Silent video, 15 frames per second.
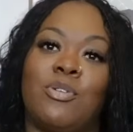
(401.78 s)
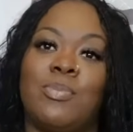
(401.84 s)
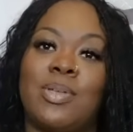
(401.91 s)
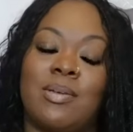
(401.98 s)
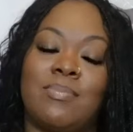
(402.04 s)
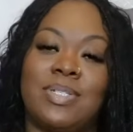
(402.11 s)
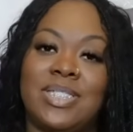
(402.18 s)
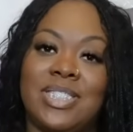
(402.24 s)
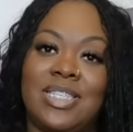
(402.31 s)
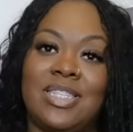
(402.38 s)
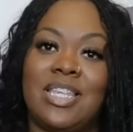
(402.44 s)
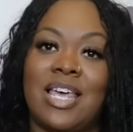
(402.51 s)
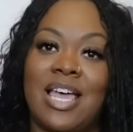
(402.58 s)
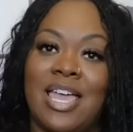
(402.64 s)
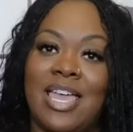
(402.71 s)
you'll be able to see
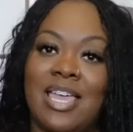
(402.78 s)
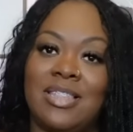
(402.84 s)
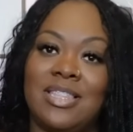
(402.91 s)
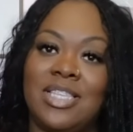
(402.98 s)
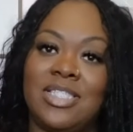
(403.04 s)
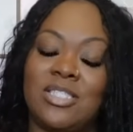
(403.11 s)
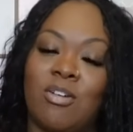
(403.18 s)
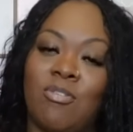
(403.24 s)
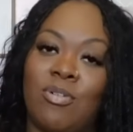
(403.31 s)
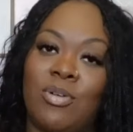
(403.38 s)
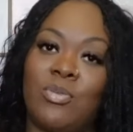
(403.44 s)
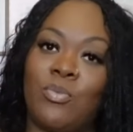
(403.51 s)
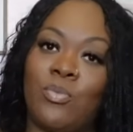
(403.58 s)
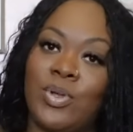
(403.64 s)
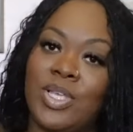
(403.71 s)
that I had these
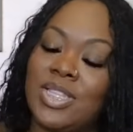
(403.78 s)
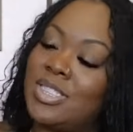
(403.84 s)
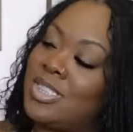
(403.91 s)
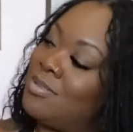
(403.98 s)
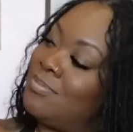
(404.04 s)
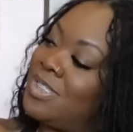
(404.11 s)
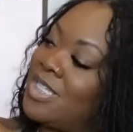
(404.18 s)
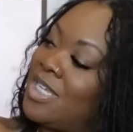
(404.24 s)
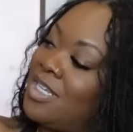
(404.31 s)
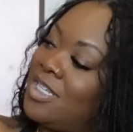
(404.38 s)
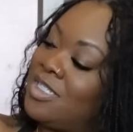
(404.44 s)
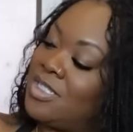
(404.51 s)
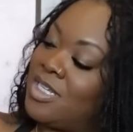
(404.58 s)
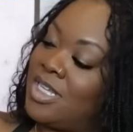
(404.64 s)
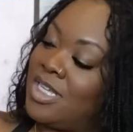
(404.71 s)
on with some
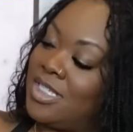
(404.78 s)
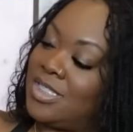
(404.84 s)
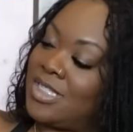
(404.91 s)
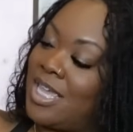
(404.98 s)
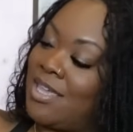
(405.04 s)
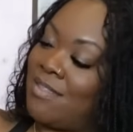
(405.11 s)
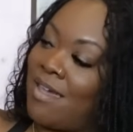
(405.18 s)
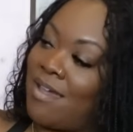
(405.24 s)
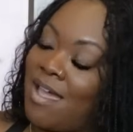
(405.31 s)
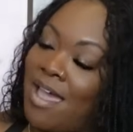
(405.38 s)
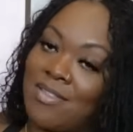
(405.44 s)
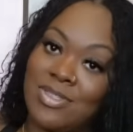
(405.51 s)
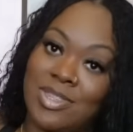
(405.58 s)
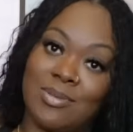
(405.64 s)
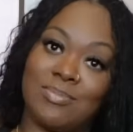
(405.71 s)
skinny jeans and I
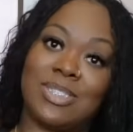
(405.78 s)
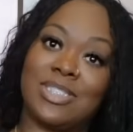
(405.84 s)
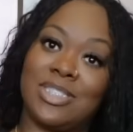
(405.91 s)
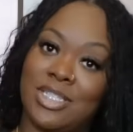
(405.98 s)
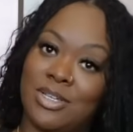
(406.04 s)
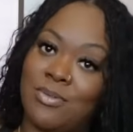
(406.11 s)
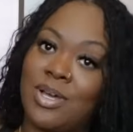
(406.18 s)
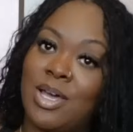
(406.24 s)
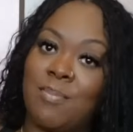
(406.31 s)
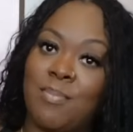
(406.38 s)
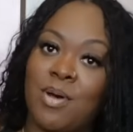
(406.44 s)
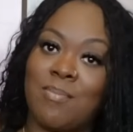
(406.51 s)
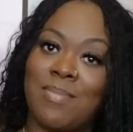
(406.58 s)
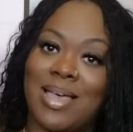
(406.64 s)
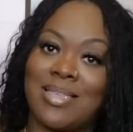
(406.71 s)
got them still up
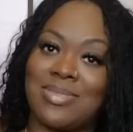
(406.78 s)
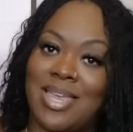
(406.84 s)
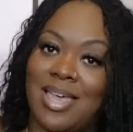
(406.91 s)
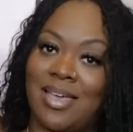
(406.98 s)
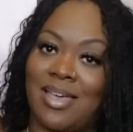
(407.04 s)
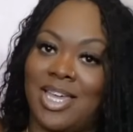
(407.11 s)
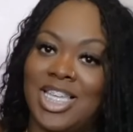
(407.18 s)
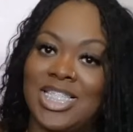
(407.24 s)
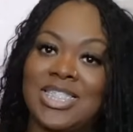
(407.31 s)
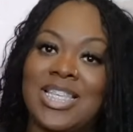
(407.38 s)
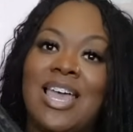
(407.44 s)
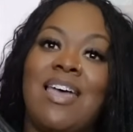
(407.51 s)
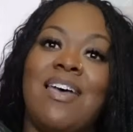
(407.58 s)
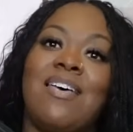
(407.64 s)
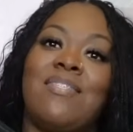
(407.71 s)
on my thighs.
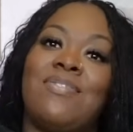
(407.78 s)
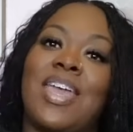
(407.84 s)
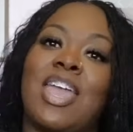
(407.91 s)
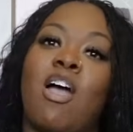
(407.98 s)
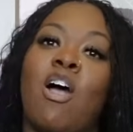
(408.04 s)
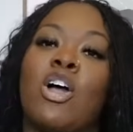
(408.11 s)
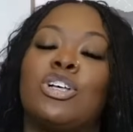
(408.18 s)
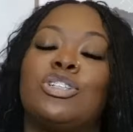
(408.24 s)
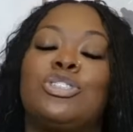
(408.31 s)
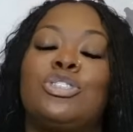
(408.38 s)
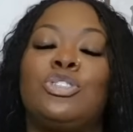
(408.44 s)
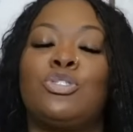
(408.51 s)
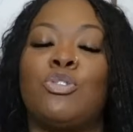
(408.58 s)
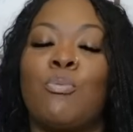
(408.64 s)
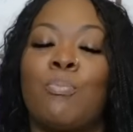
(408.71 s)
They are
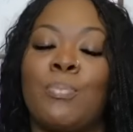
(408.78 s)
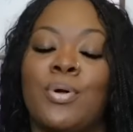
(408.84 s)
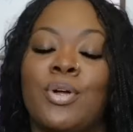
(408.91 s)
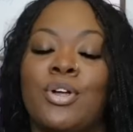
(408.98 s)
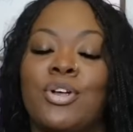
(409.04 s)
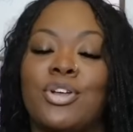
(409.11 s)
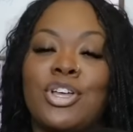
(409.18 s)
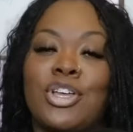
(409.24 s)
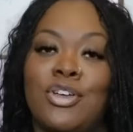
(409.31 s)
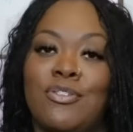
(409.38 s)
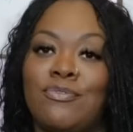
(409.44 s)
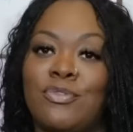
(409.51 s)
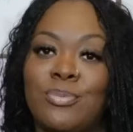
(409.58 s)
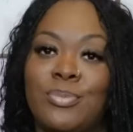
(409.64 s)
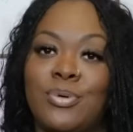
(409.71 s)
super
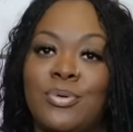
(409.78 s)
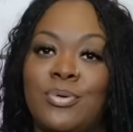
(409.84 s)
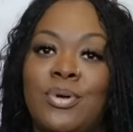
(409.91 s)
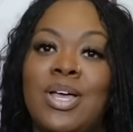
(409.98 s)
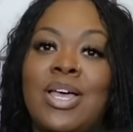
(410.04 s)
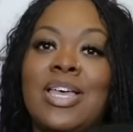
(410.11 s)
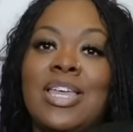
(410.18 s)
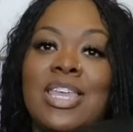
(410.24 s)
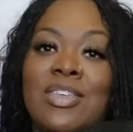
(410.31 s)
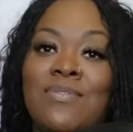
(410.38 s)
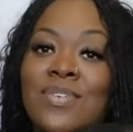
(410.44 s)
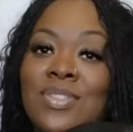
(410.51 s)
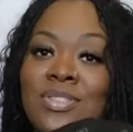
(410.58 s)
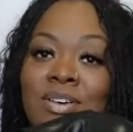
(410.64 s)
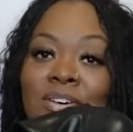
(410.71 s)
comfortable.
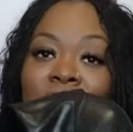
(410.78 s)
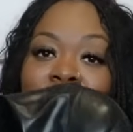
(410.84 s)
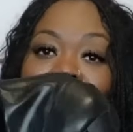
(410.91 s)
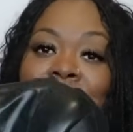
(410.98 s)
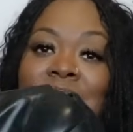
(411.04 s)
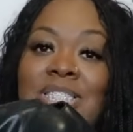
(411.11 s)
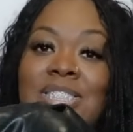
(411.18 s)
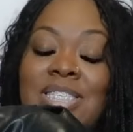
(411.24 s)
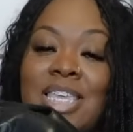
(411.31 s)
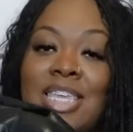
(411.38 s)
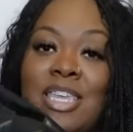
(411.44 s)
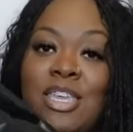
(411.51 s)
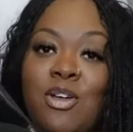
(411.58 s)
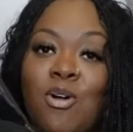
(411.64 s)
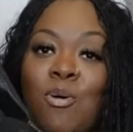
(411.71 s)
Even though this
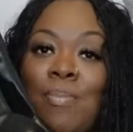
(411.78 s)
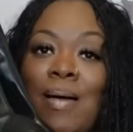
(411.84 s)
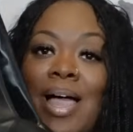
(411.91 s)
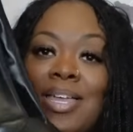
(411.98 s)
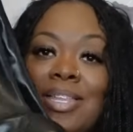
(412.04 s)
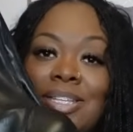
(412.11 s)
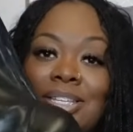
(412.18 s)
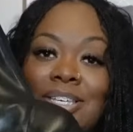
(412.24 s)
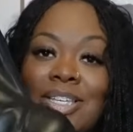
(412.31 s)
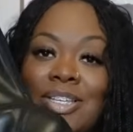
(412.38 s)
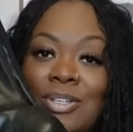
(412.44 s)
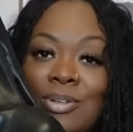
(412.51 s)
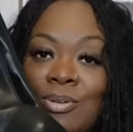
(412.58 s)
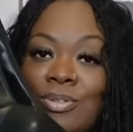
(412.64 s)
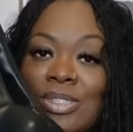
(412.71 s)
heel might look a
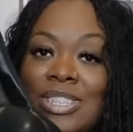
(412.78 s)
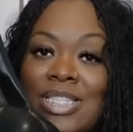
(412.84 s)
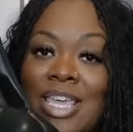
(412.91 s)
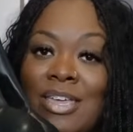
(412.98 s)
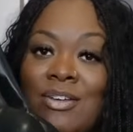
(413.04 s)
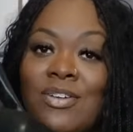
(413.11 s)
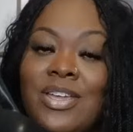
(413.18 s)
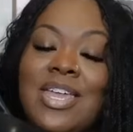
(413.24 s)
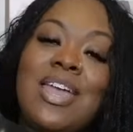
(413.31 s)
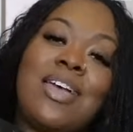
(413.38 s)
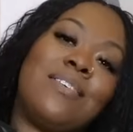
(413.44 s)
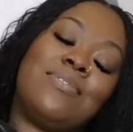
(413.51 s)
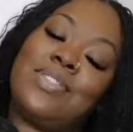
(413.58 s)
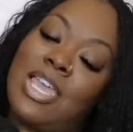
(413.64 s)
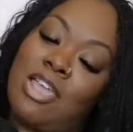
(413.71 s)
little scary,
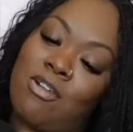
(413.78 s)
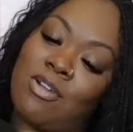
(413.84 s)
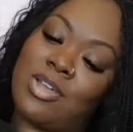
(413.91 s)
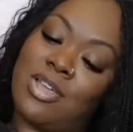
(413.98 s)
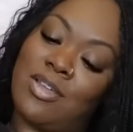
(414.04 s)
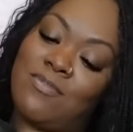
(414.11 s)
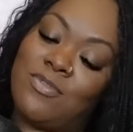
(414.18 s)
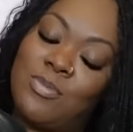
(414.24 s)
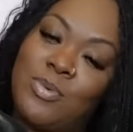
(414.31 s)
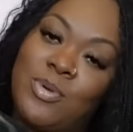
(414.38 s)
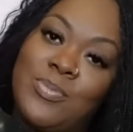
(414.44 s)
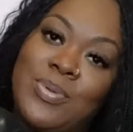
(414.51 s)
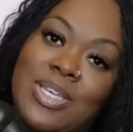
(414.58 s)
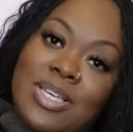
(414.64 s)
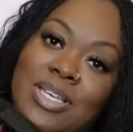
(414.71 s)
they are
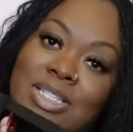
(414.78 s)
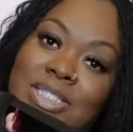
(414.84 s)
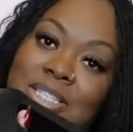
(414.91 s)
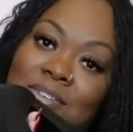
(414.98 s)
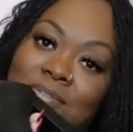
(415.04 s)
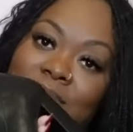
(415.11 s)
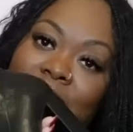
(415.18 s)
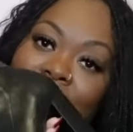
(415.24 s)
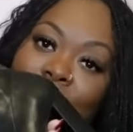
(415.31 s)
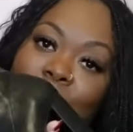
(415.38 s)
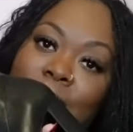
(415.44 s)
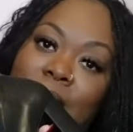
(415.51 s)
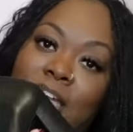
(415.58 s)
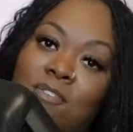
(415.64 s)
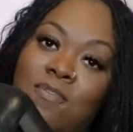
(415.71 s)
comfortable because of the
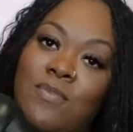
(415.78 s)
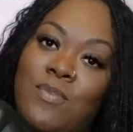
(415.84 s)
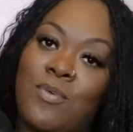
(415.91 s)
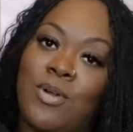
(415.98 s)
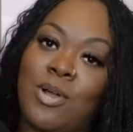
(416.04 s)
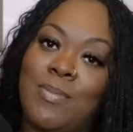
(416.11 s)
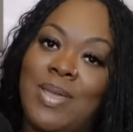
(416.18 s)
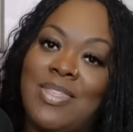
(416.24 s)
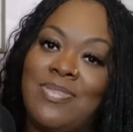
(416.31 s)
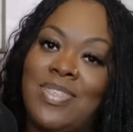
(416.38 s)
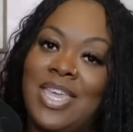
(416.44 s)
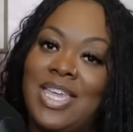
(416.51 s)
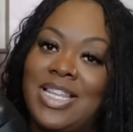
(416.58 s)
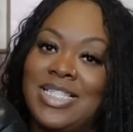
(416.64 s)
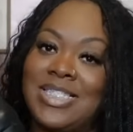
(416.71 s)
platform
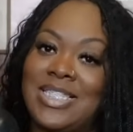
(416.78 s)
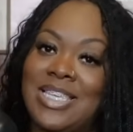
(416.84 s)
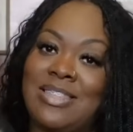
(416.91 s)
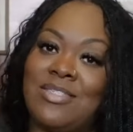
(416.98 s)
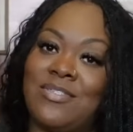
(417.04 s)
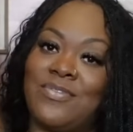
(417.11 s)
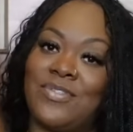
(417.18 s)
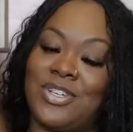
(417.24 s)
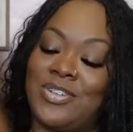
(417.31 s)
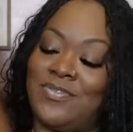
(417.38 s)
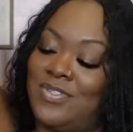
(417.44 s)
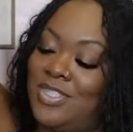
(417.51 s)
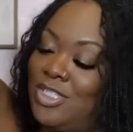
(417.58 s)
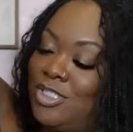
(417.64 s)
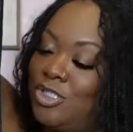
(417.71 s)
that is in the front
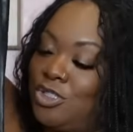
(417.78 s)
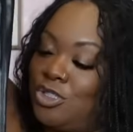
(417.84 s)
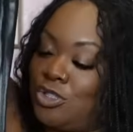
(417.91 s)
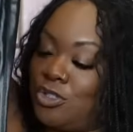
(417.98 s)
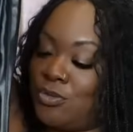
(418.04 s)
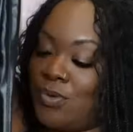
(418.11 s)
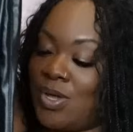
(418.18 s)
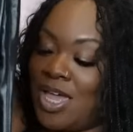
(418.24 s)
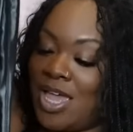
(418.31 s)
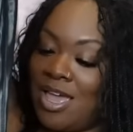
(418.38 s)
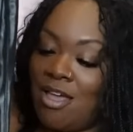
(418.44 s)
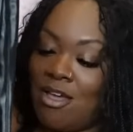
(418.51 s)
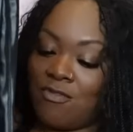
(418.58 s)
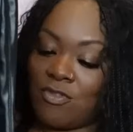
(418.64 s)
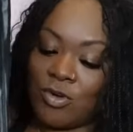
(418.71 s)
of this shoe.
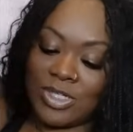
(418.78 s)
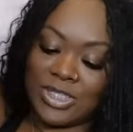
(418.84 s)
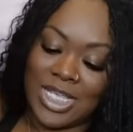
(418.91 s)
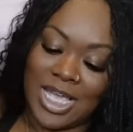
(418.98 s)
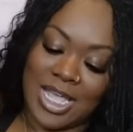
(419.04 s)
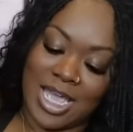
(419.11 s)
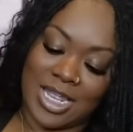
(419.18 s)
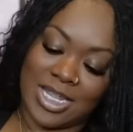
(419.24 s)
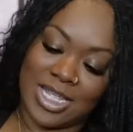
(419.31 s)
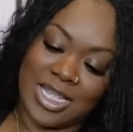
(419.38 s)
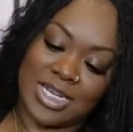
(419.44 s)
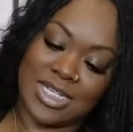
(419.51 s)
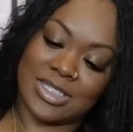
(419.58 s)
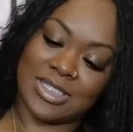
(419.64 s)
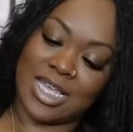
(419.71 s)
Of course, I got it
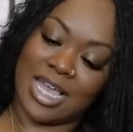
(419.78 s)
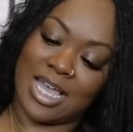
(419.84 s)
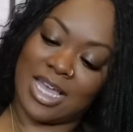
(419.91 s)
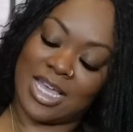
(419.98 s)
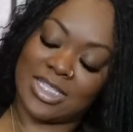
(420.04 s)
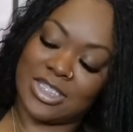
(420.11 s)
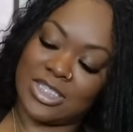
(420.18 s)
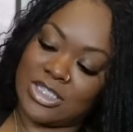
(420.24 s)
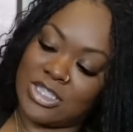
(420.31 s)
in a size